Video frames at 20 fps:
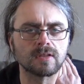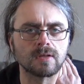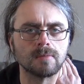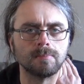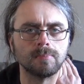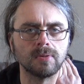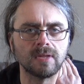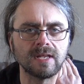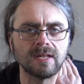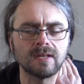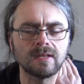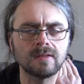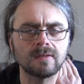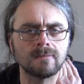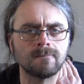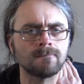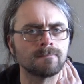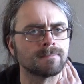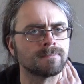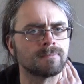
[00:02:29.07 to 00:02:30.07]
Completed,
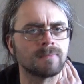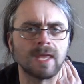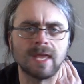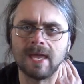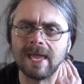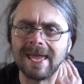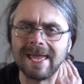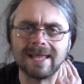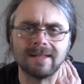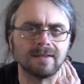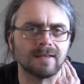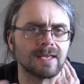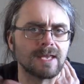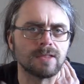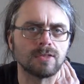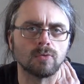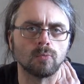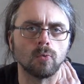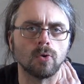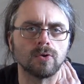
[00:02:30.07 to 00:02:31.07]
and in
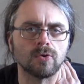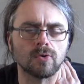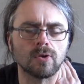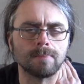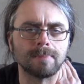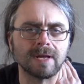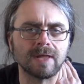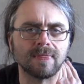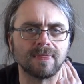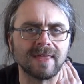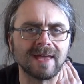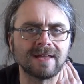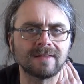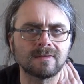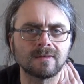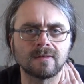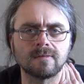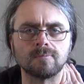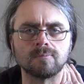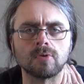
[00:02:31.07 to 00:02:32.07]
case you're wondering about
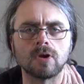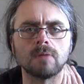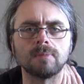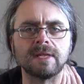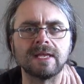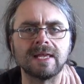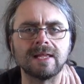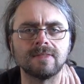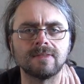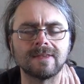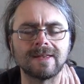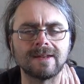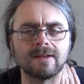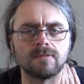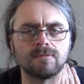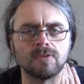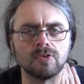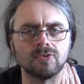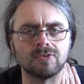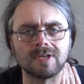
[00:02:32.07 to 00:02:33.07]
that, probably hint at
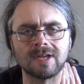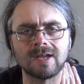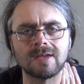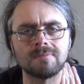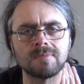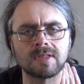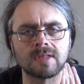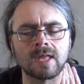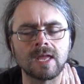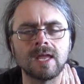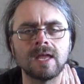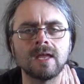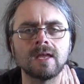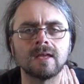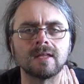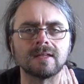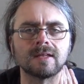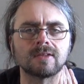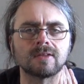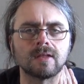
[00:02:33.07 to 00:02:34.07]
it a few times,
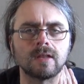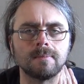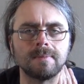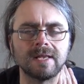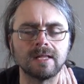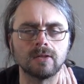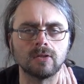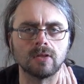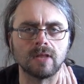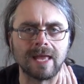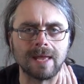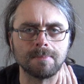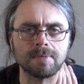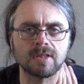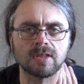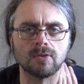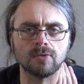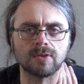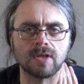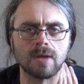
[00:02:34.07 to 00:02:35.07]
and that's going to be a little
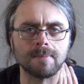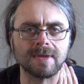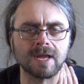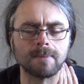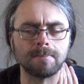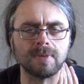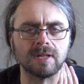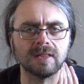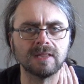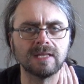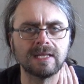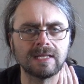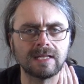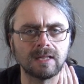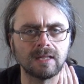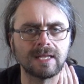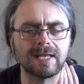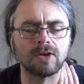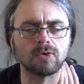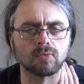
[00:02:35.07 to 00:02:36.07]
episode coming up a
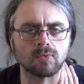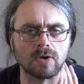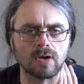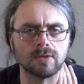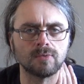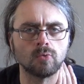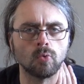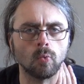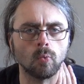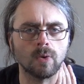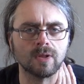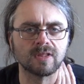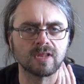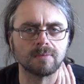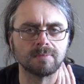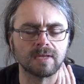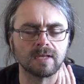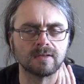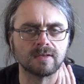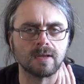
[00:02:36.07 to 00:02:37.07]
little later on once
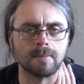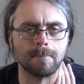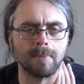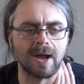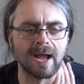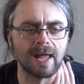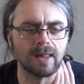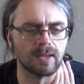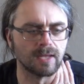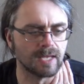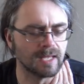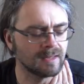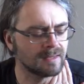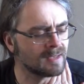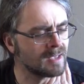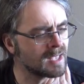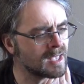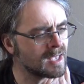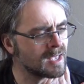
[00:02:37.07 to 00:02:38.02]
I'm done compiling it.